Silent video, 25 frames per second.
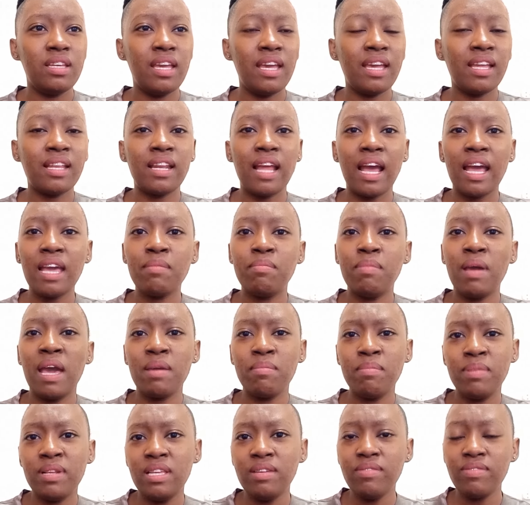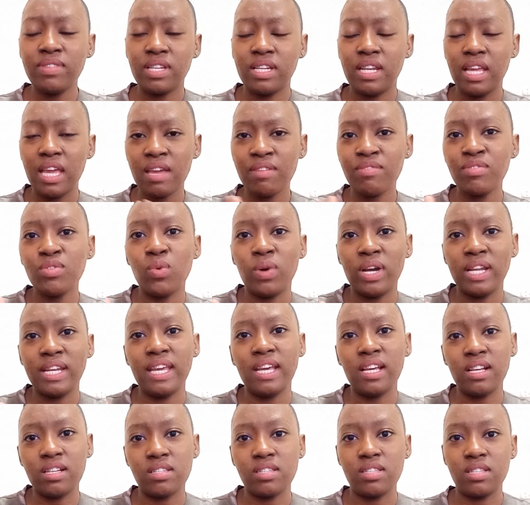and I, I believe that everyone
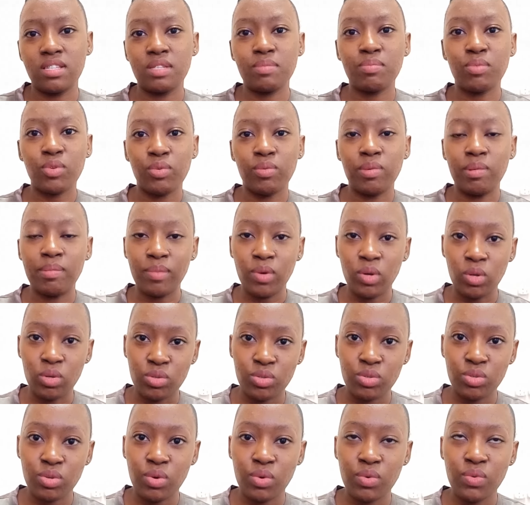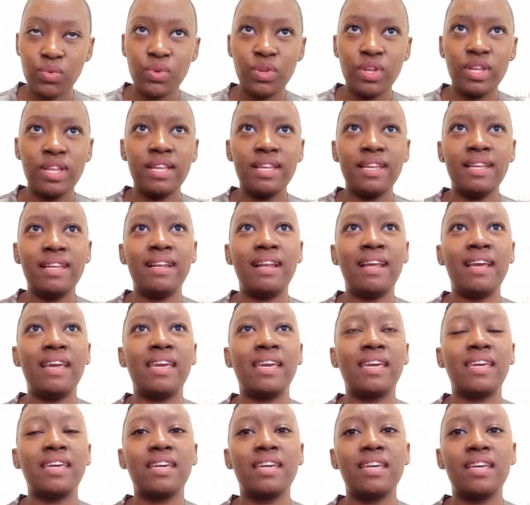has this problem also.
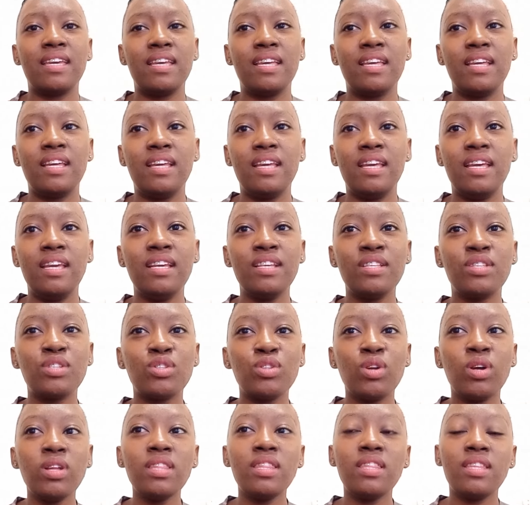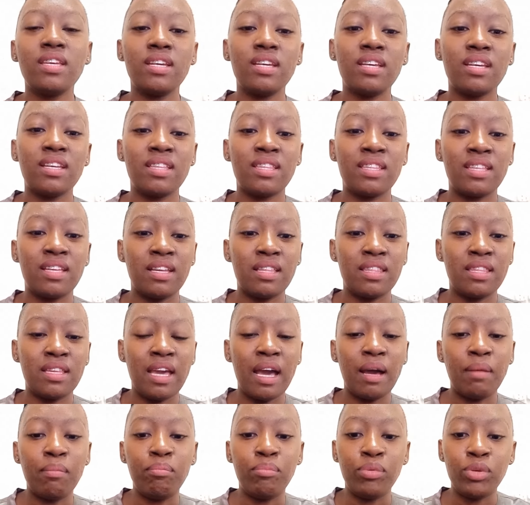Like it's not the, the,
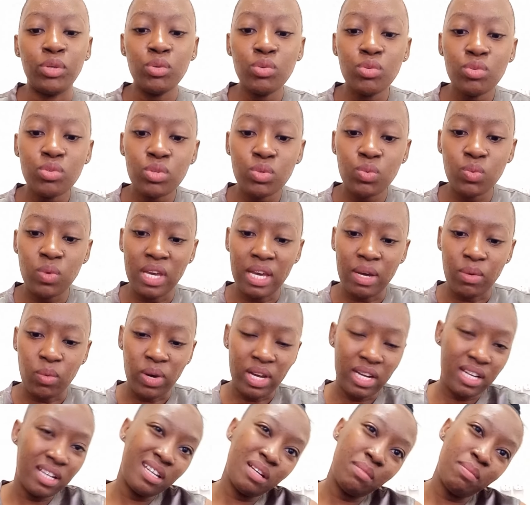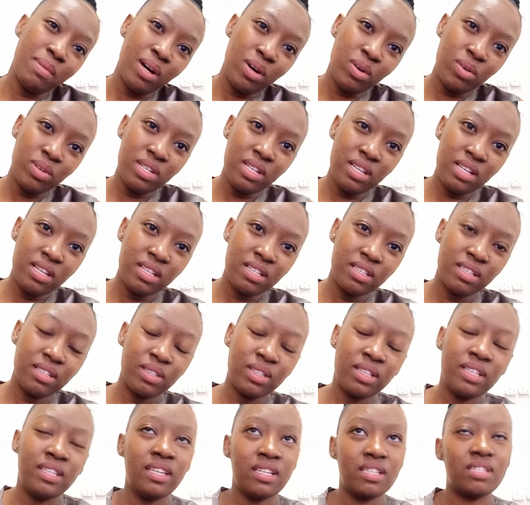the abuse we are worried about.
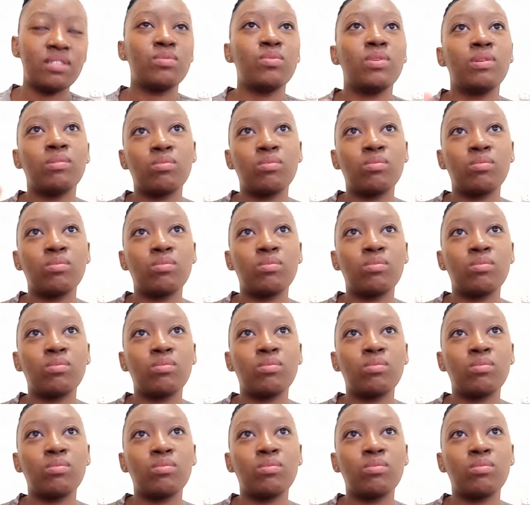Yes,